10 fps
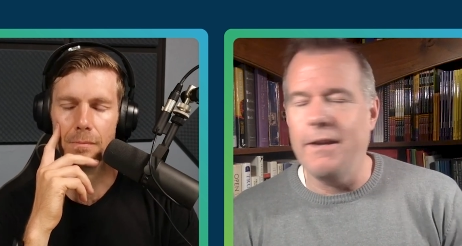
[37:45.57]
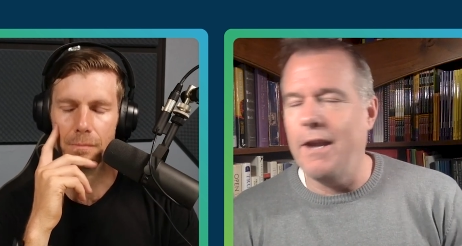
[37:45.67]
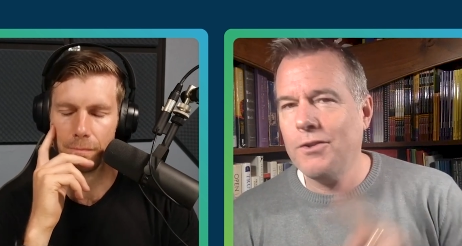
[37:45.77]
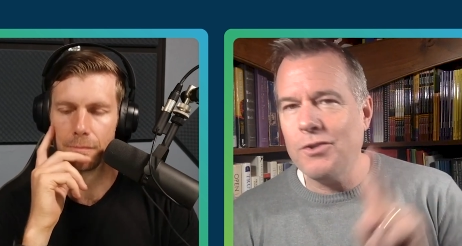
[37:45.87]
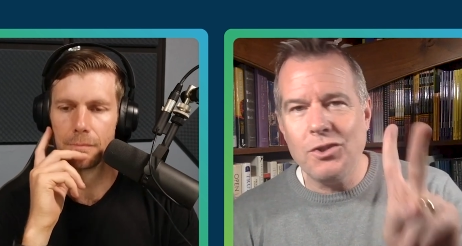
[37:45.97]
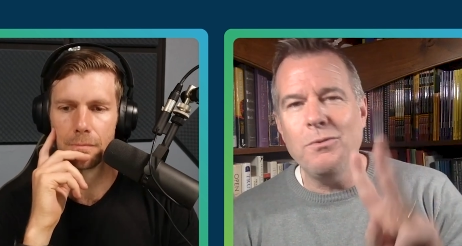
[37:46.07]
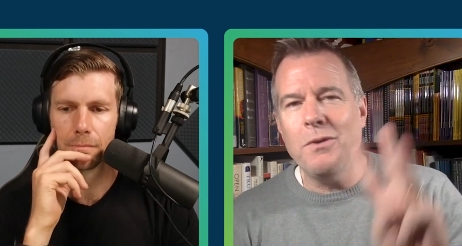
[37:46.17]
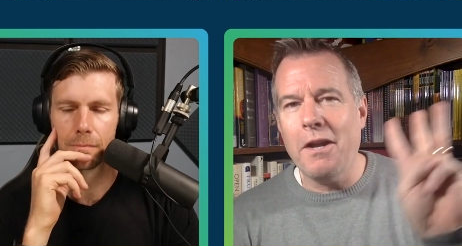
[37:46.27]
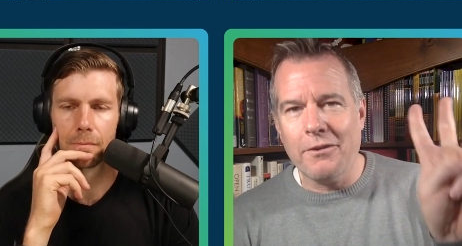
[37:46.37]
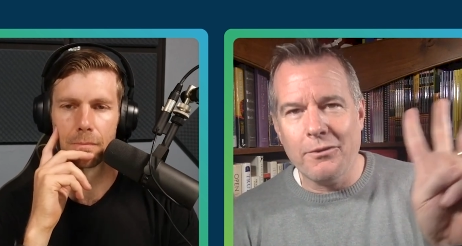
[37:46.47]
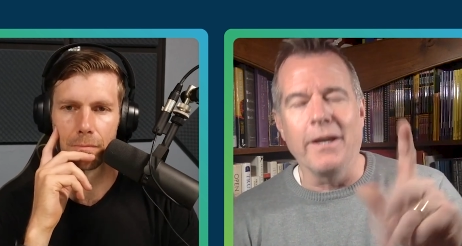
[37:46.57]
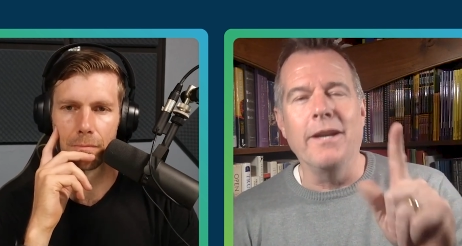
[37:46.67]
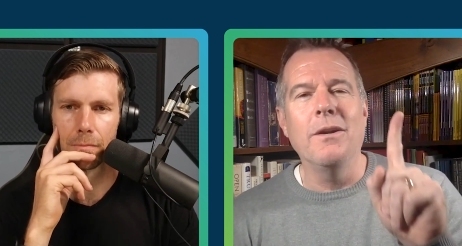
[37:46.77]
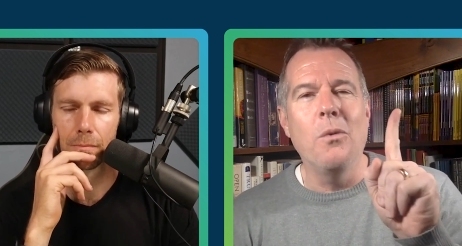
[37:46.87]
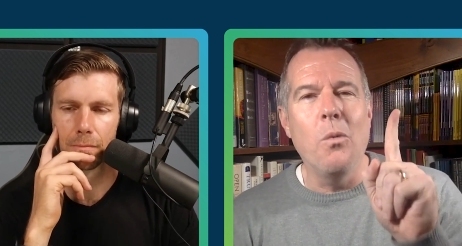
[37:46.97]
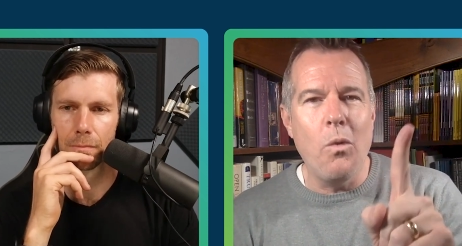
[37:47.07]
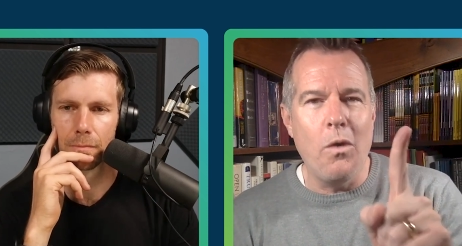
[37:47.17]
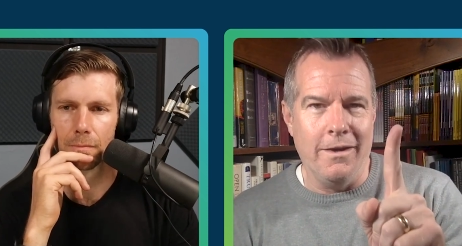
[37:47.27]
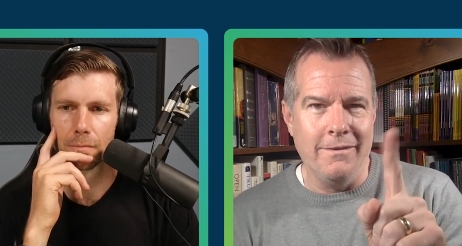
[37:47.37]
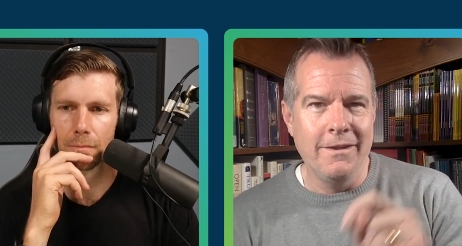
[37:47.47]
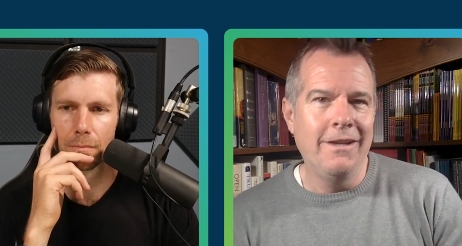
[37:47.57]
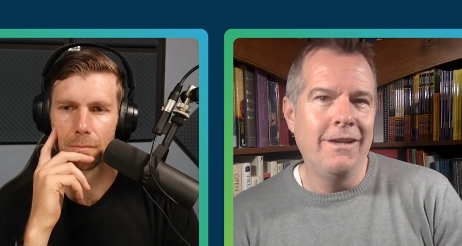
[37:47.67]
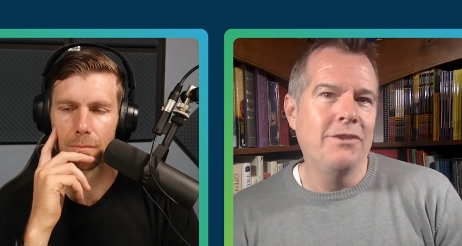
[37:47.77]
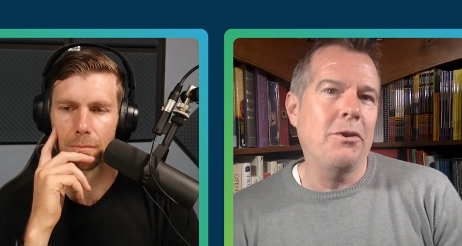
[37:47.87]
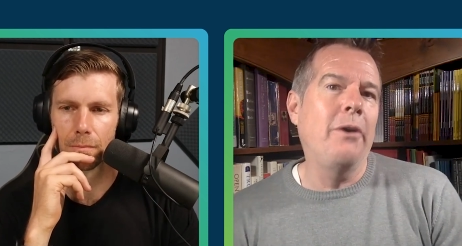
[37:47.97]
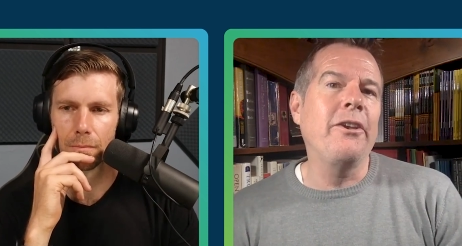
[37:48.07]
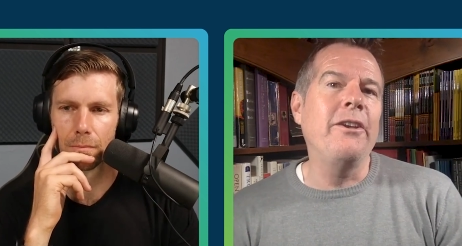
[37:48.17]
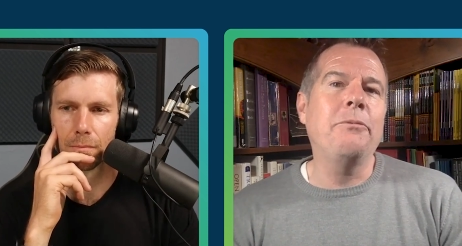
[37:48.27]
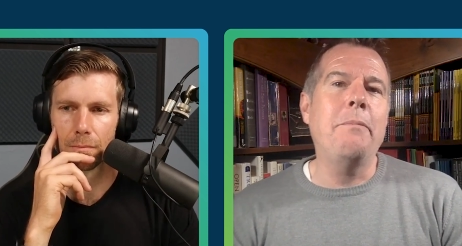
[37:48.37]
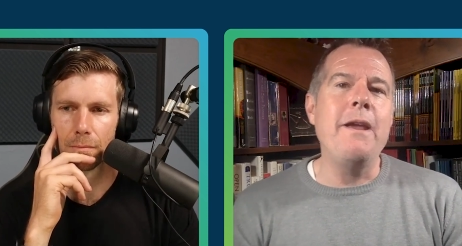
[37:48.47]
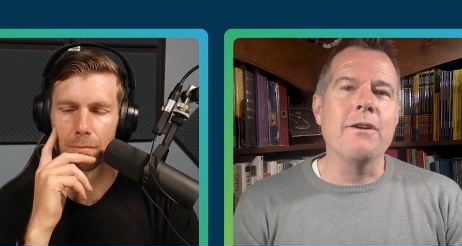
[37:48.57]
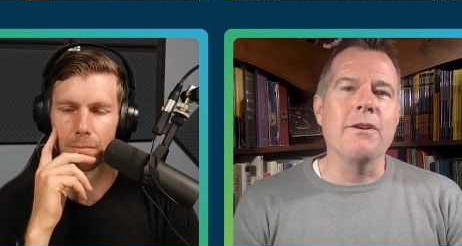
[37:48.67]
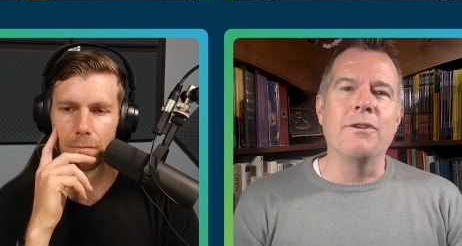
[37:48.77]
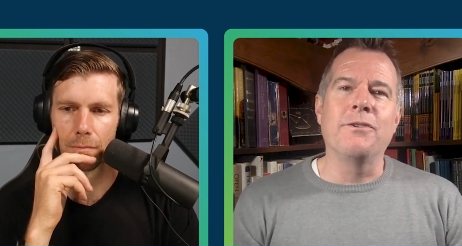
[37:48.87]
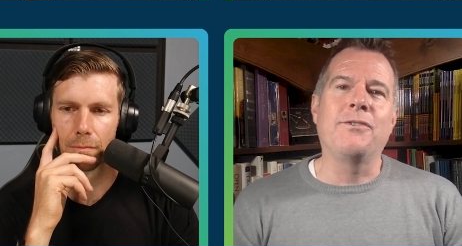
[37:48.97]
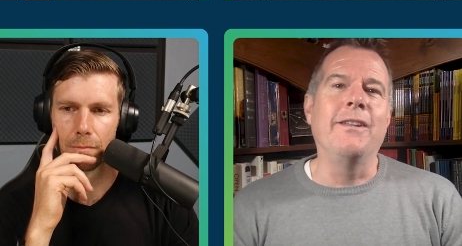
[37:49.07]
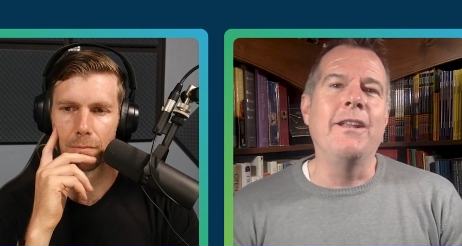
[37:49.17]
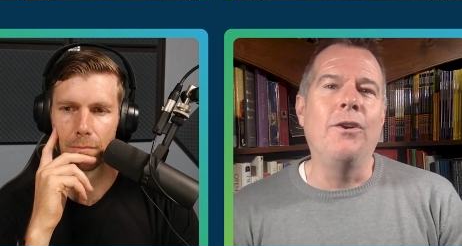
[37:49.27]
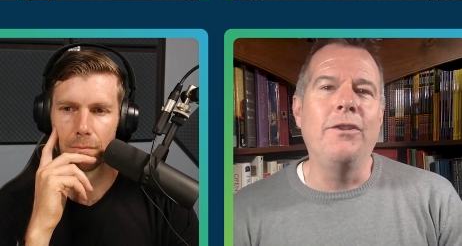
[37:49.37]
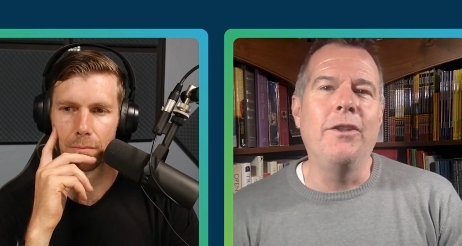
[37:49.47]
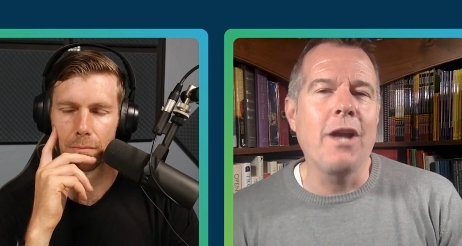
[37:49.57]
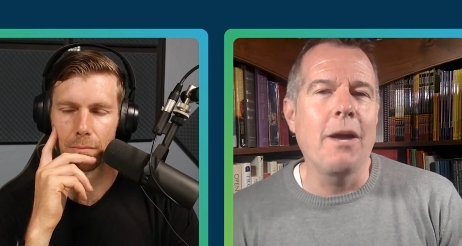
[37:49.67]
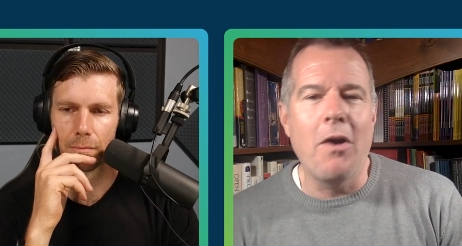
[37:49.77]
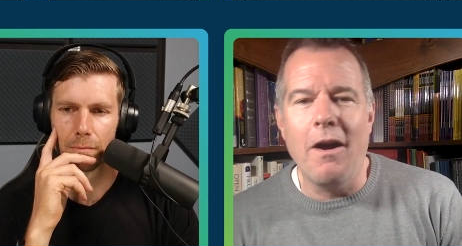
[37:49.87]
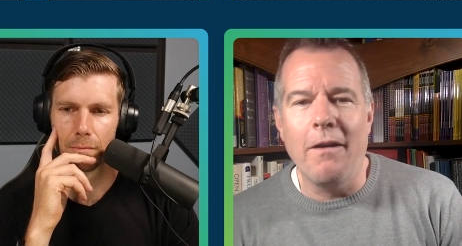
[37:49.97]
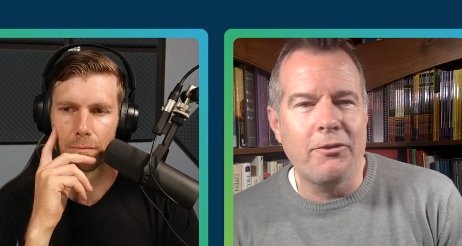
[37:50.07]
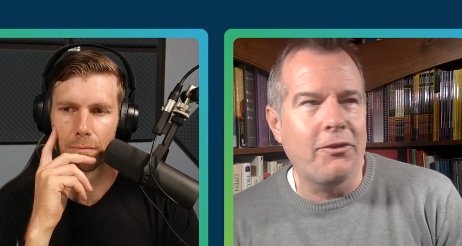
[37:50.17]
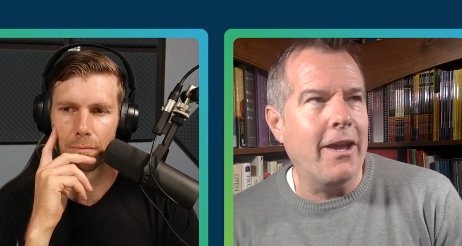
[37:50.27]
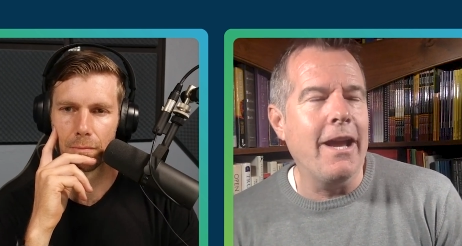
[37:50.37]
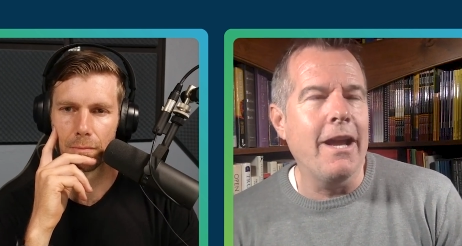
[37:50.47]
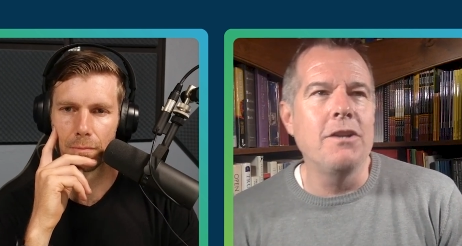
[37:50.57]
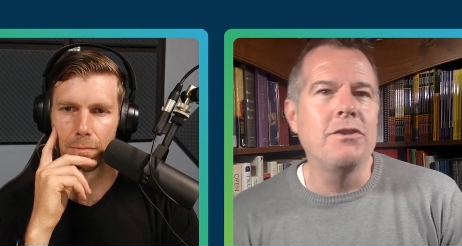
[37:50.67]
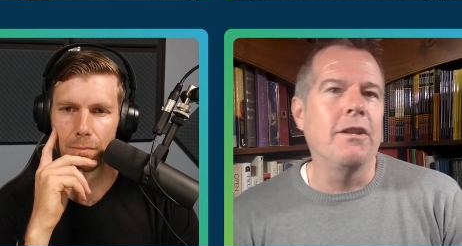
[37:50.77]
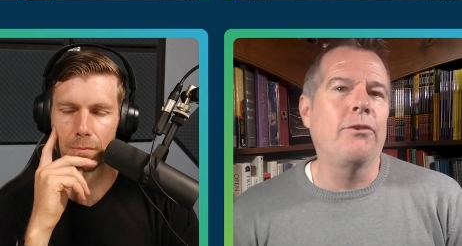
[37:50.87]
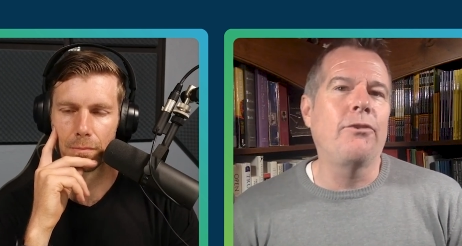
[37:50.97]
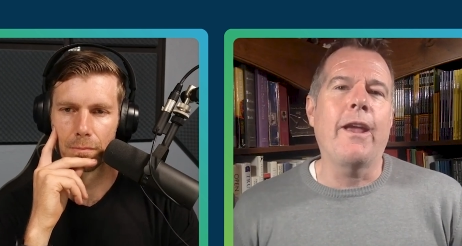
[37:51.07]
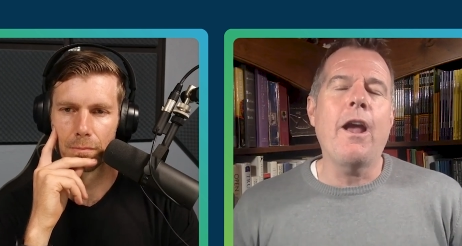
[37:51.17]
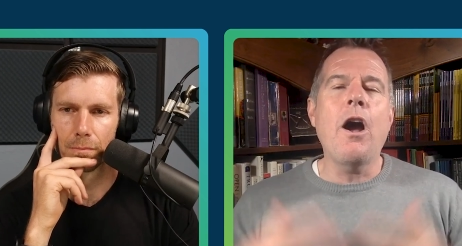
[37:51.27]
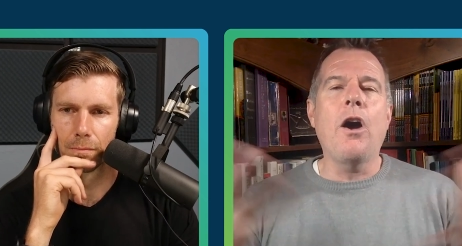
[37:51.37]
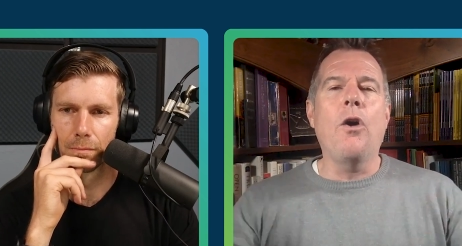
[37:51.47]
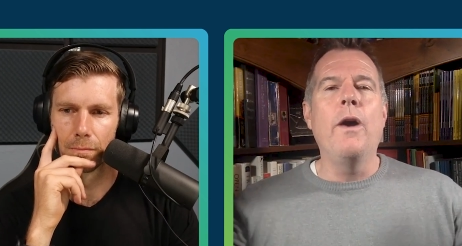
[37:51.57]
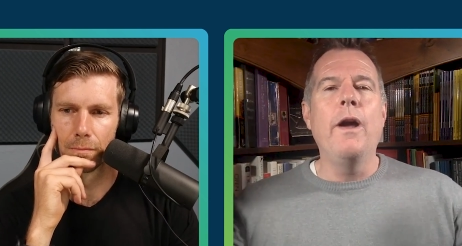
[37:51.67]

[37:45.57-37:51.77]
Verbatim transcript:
Speaker 1: not two not three one so i'll see speakers and they'll they'll come off stage and they'll say oh